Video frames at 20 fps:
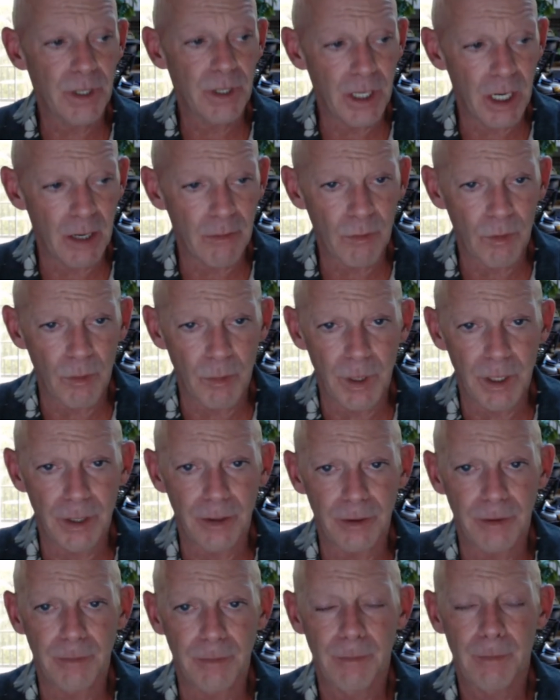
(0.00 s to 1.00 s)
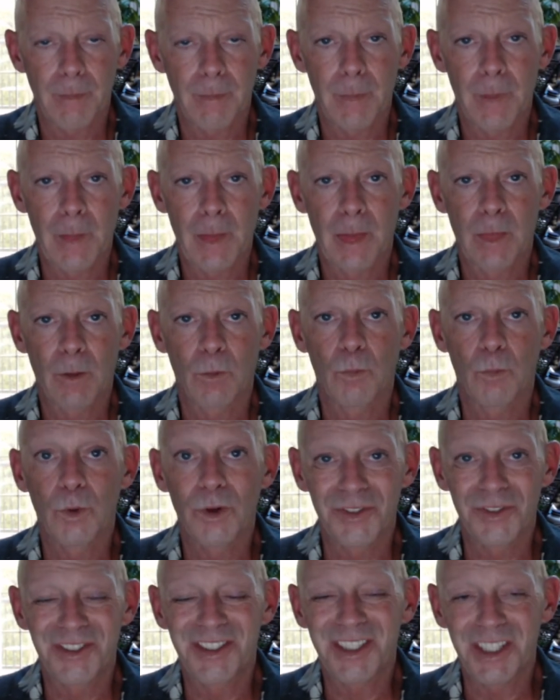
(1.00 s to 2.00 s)
government
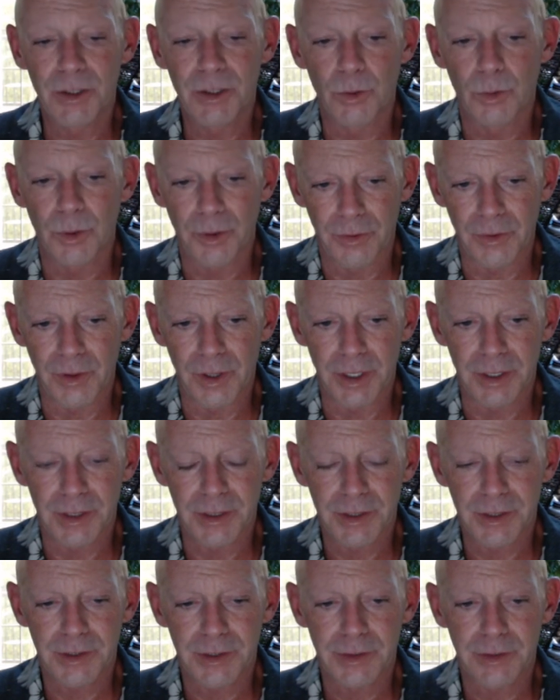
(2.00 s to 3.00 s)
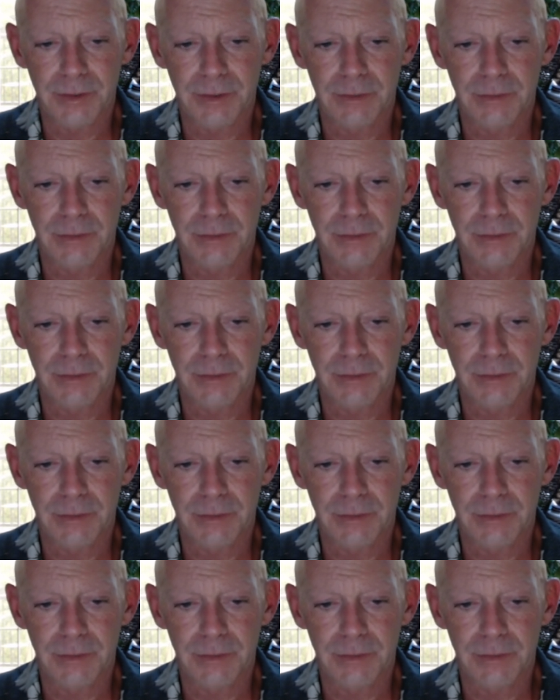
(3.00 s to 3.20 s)
will deal with this.